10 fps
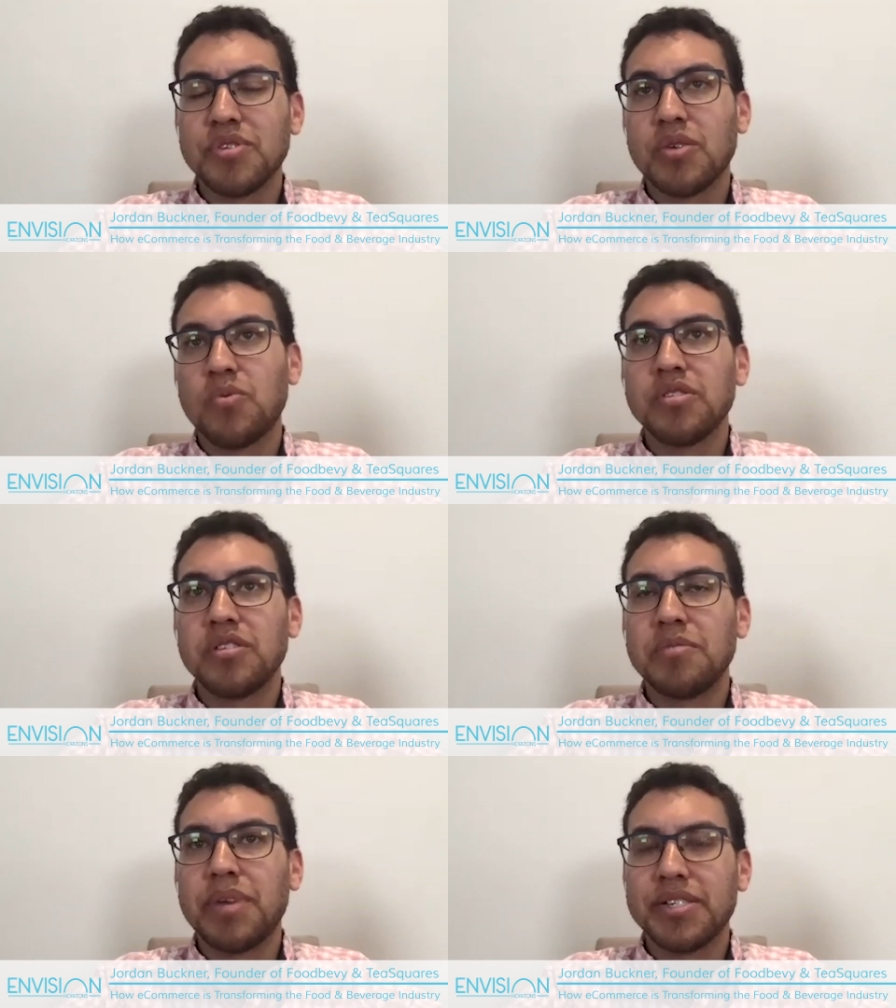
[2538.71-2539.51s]
Like one of
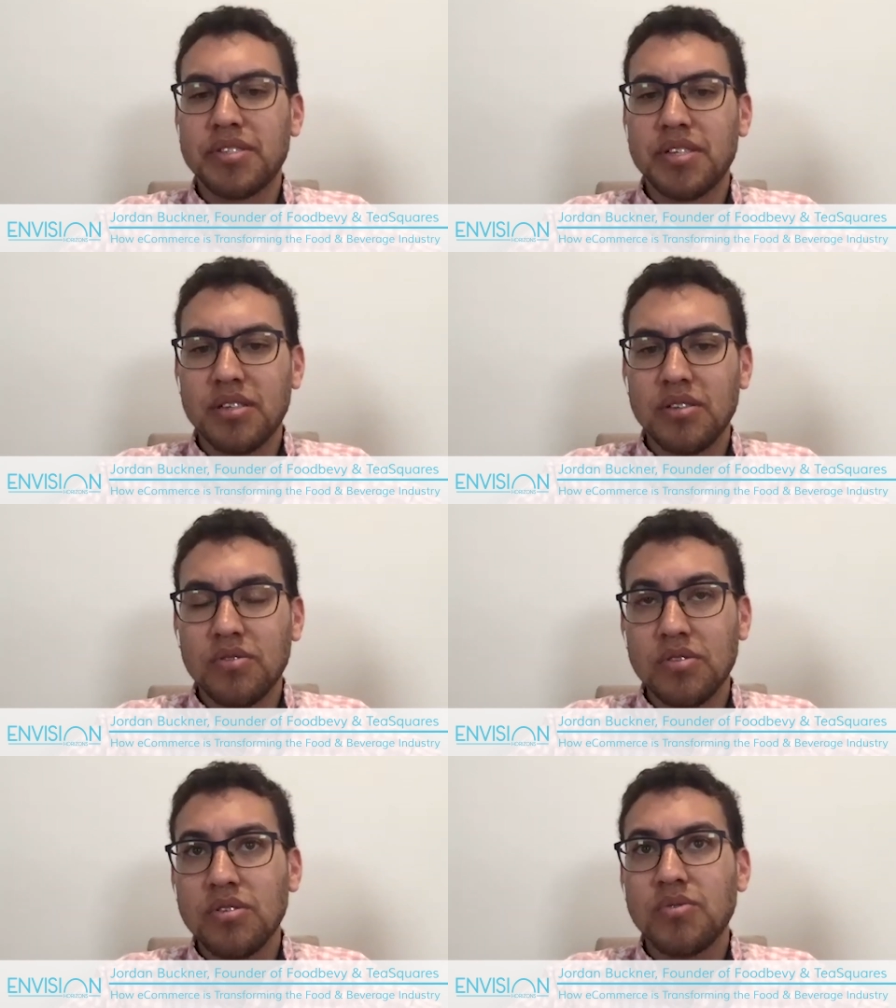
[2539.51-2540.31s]
the best things that you
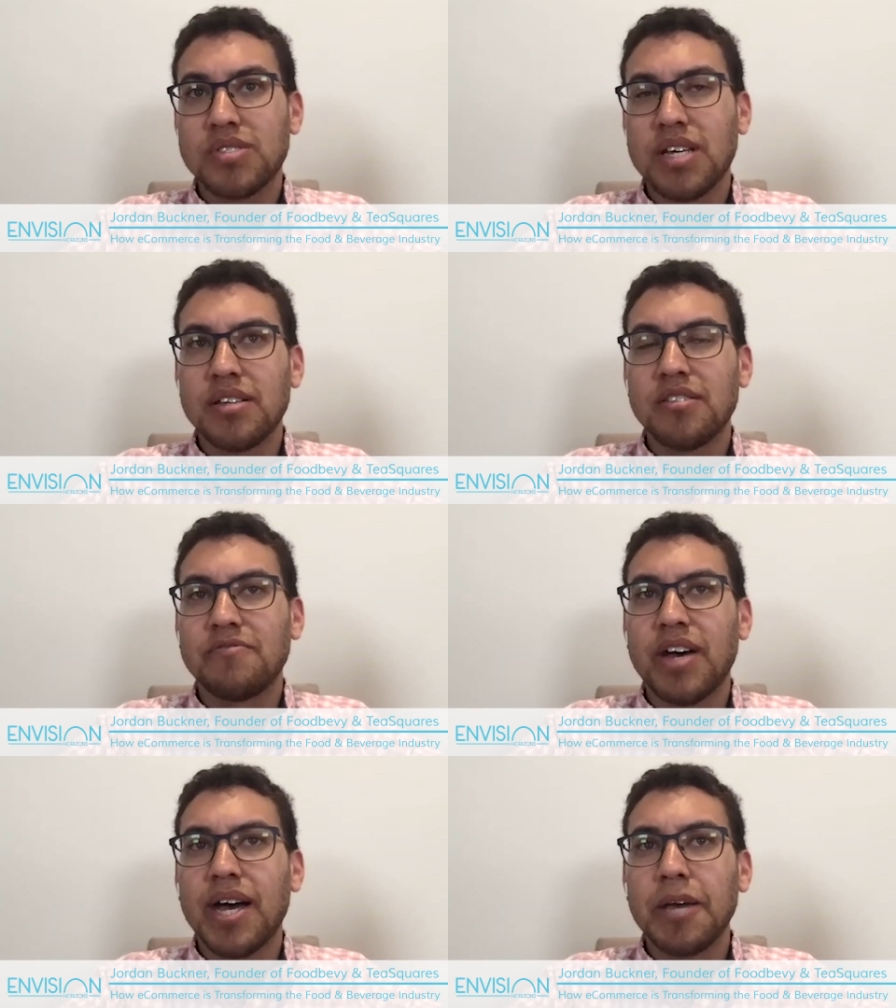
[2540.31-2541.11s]
can do is
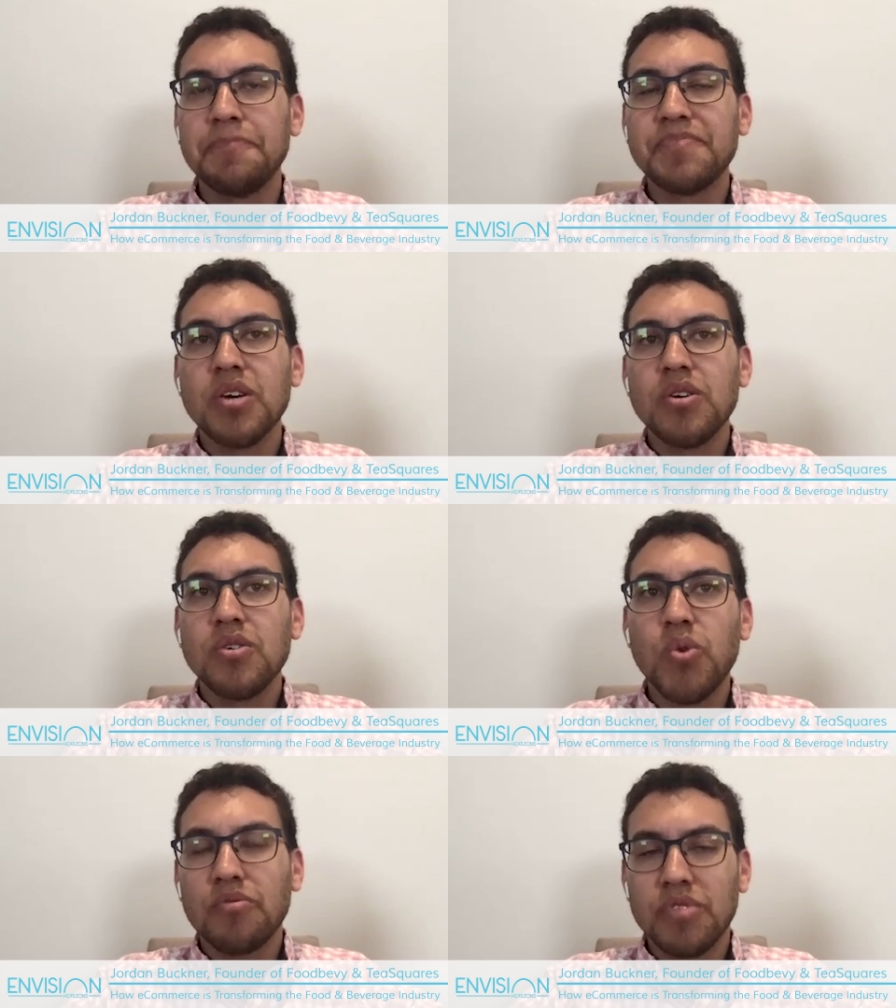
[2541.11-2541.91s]
identify
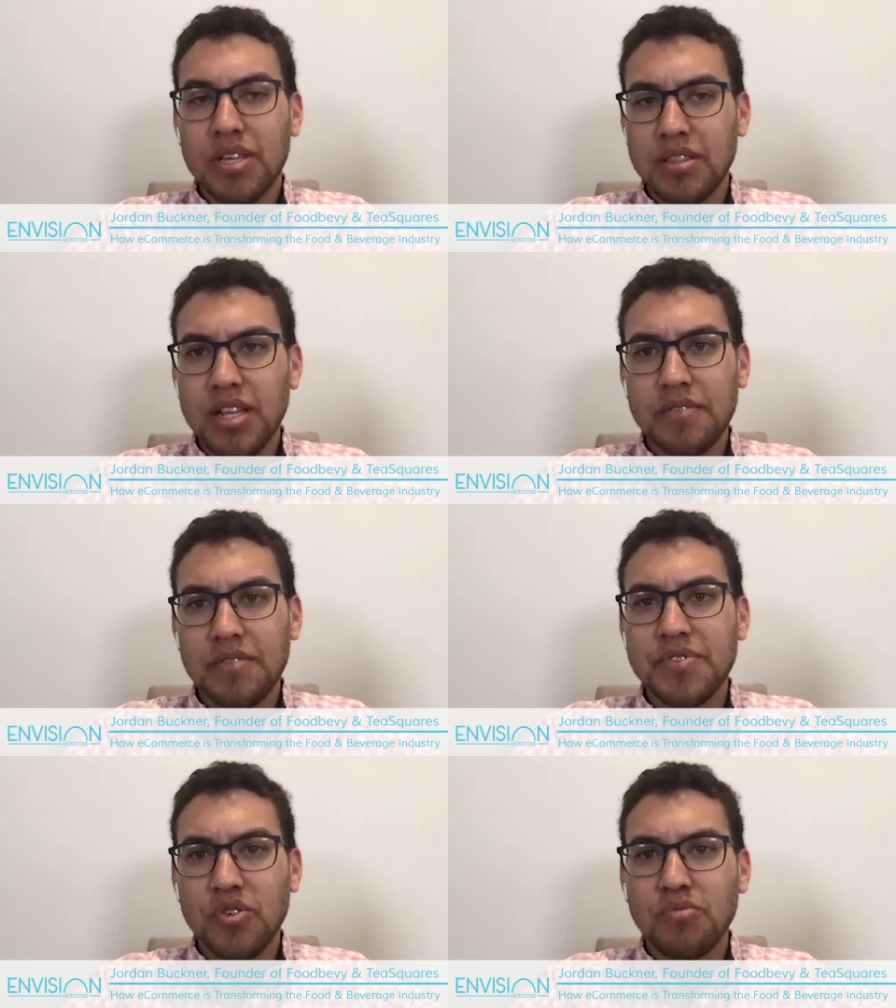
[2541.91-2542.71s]
who already
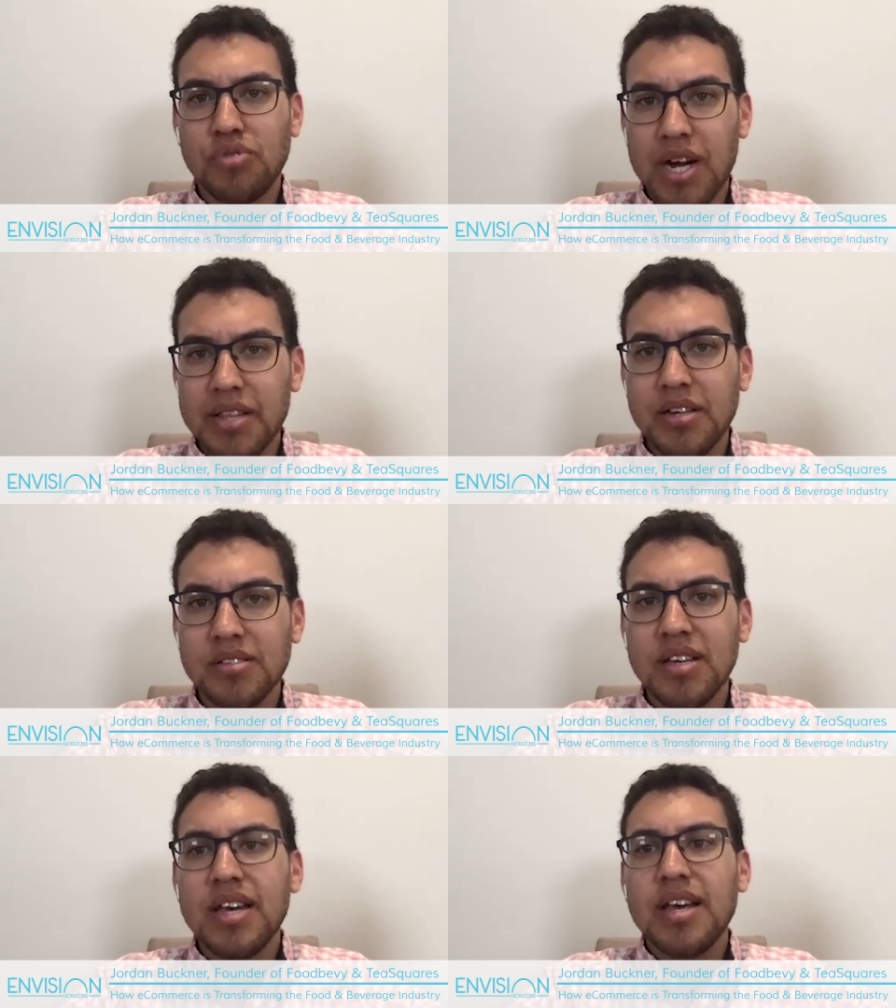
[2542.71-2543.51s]
loves your
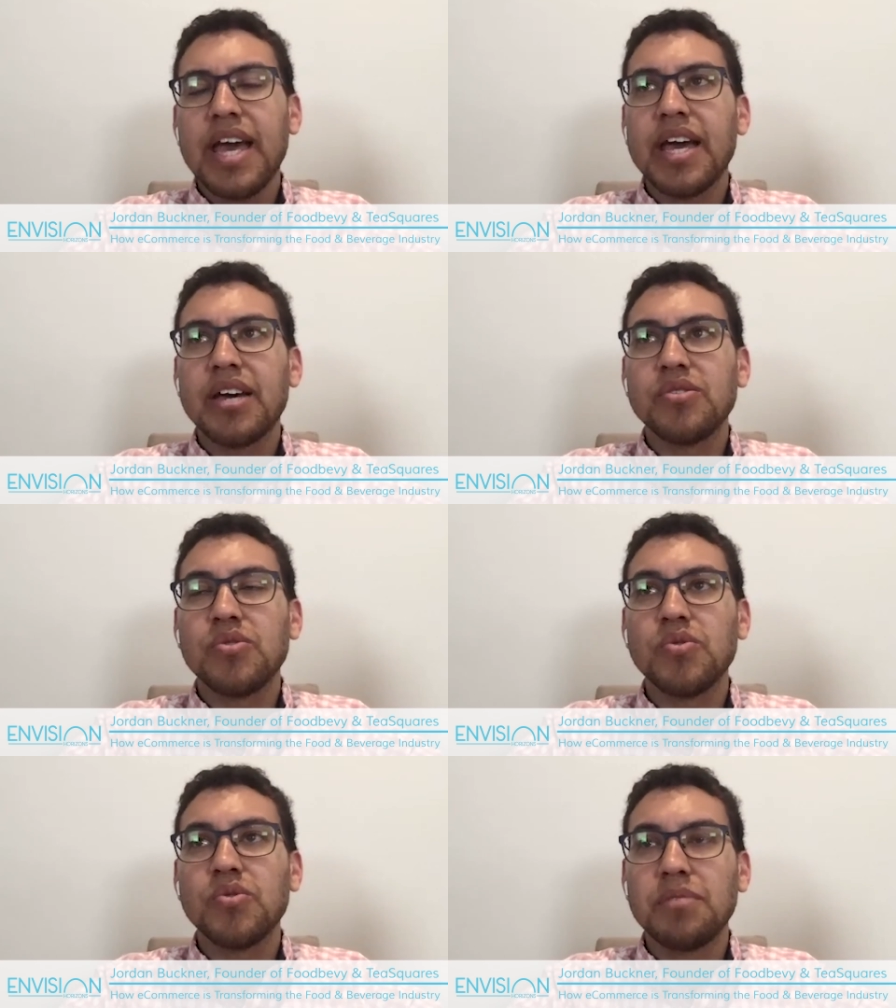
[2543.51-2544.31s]
product and
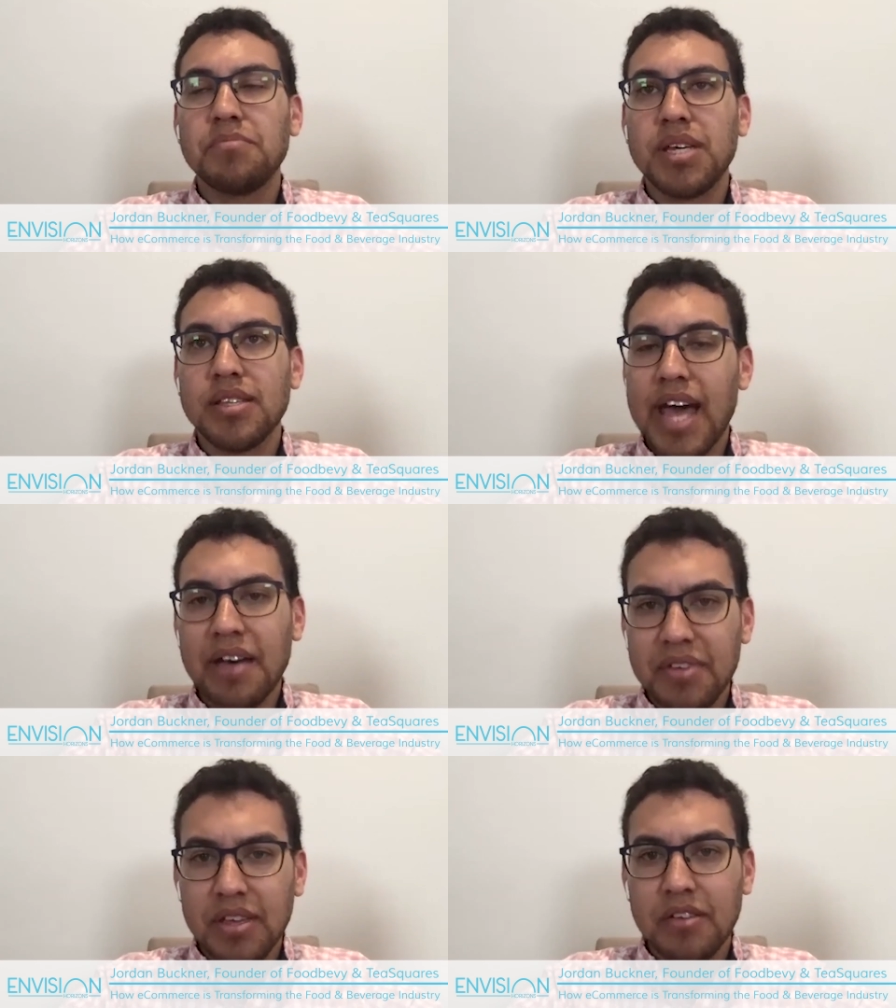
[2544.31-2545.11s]
who can be an
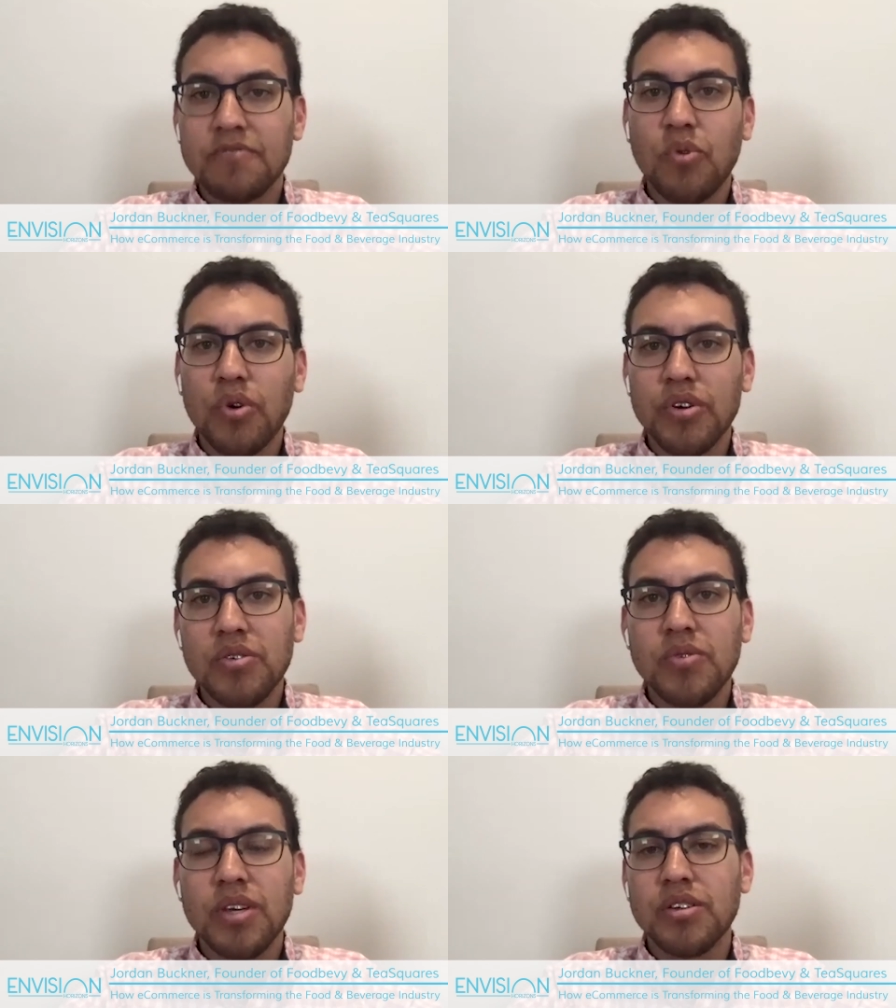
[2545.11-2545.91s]
advocate for
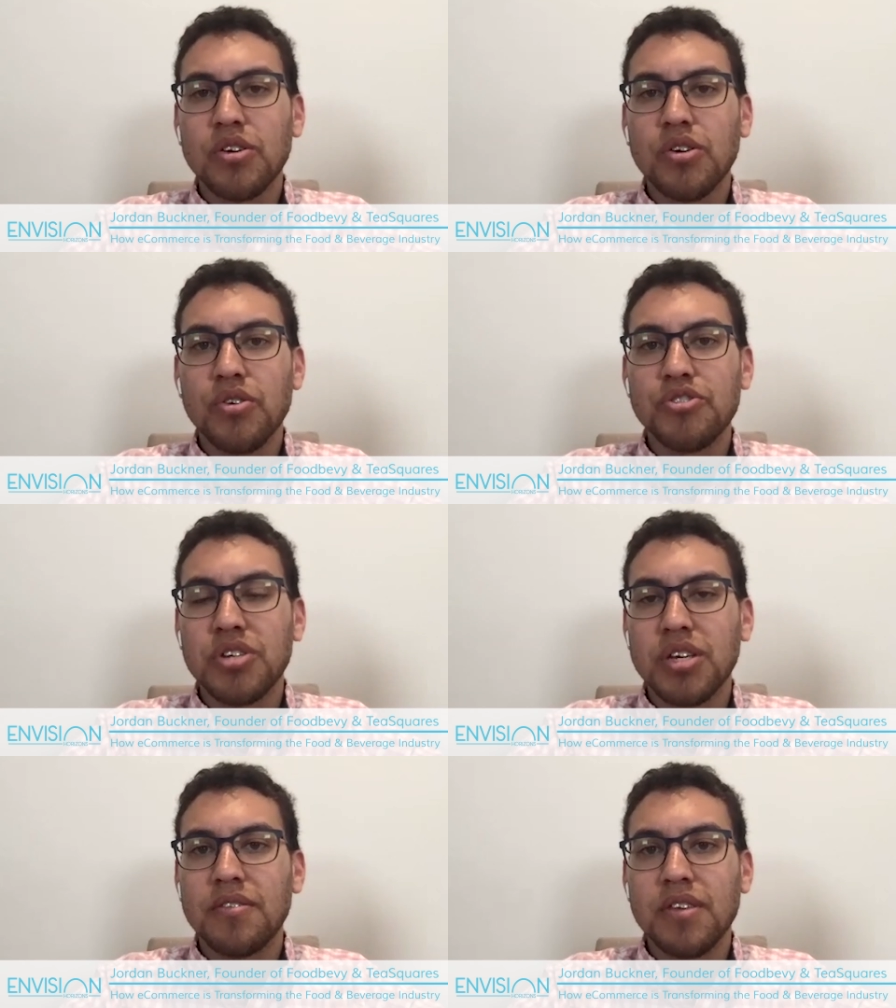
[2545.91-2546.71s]
you and
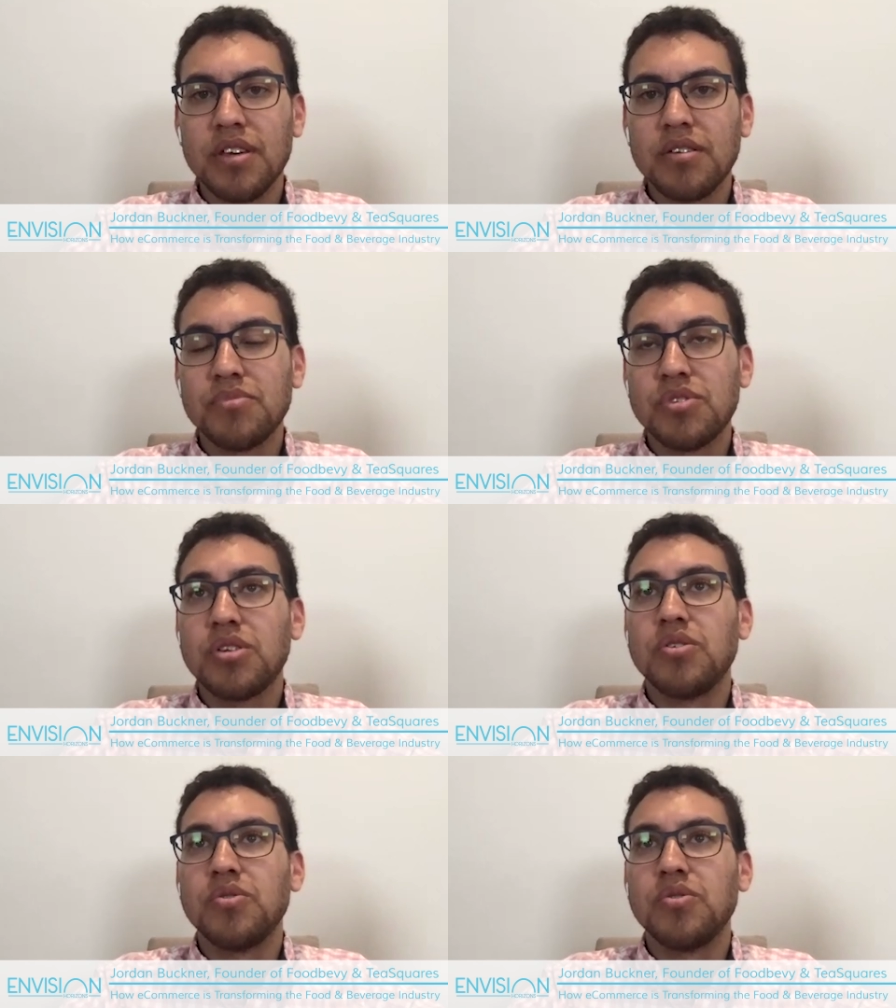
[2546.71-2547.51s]
encouraging them
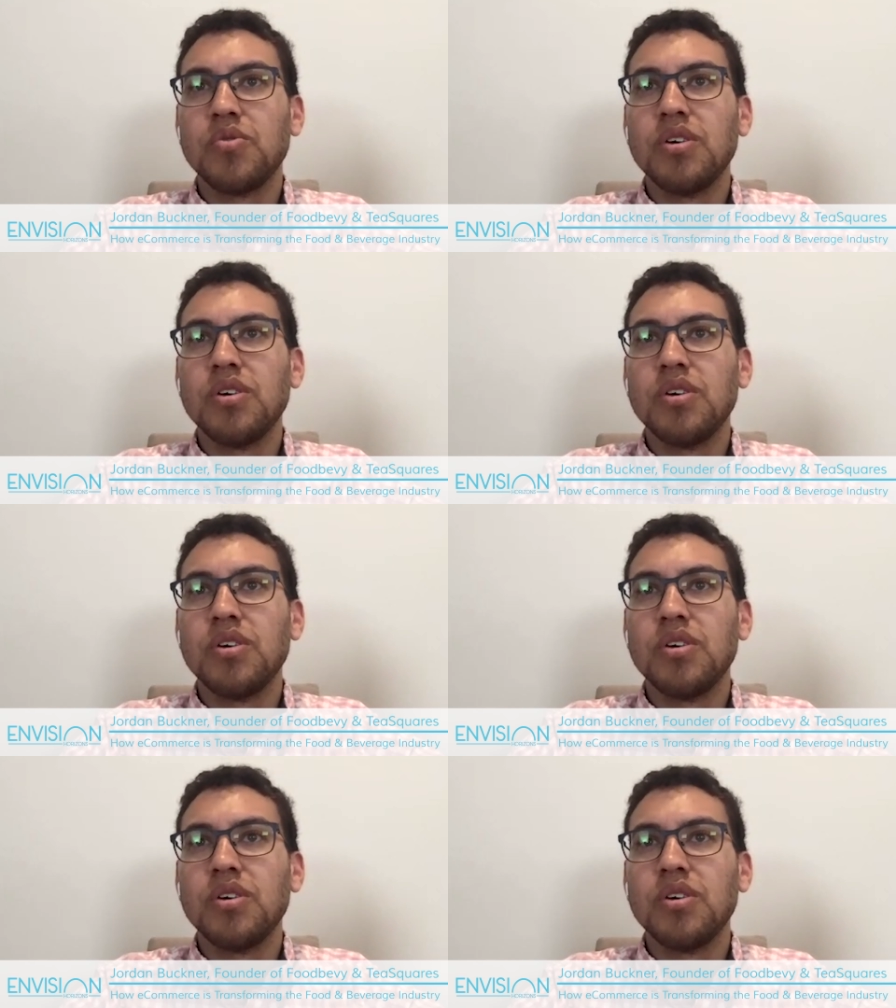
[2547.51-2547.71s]
to